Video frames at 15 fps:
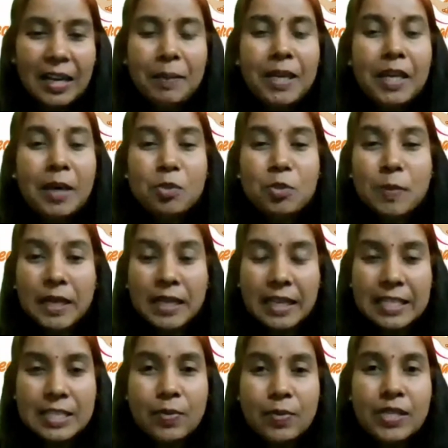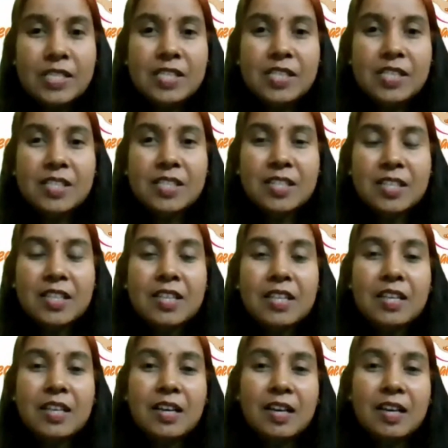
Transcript: Let me come to my next question.